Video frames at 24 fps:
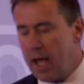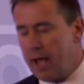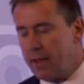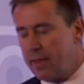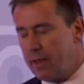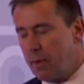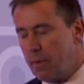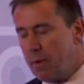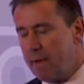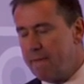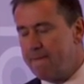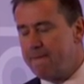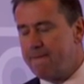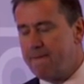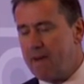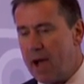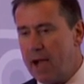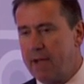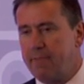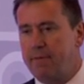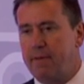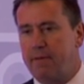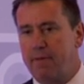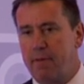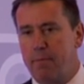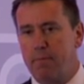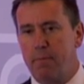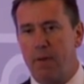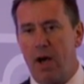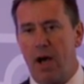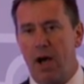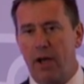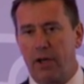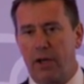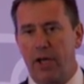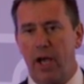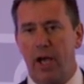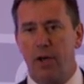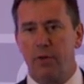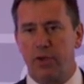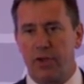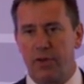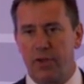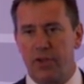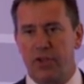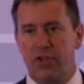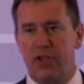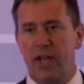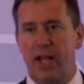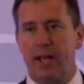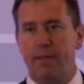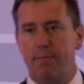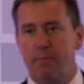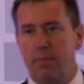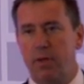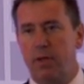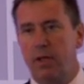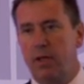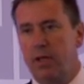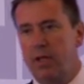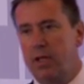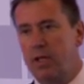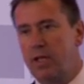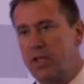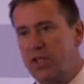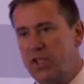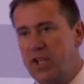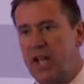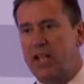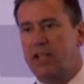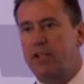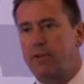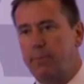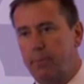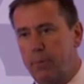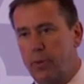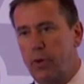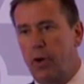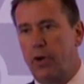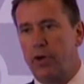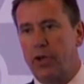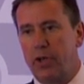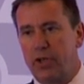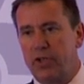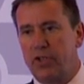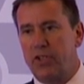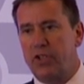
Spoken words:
there were 5 different barcodes on the same set of products.